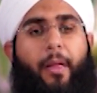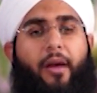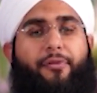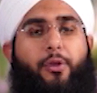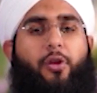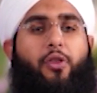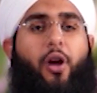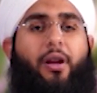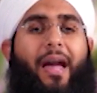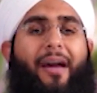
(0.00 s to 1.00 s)
If you did
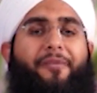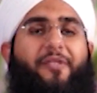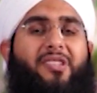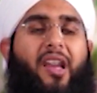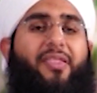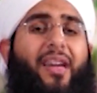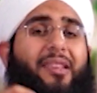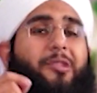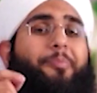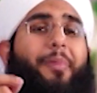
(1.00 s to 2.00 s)
not have fasād, that
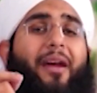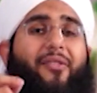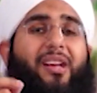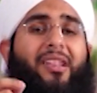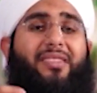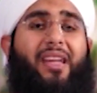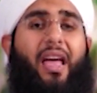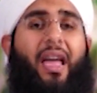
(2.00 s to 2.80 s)
is barriers